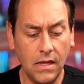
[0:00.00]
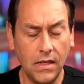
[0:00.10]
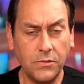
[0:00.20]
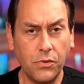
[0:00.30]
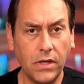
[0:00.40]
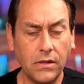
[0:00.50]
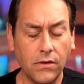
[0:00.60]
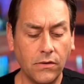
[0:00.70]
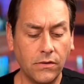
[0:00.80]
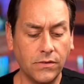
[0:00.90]
Let's bring in
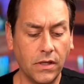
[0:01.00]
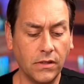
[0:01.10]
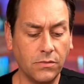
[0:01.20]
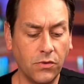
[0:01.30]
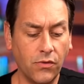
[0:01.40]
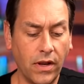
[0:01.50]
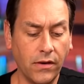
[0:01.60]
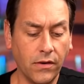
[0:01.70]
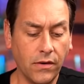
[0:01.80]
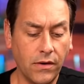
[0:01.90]
Colonel Douglas
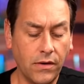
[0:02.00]
MacGregor.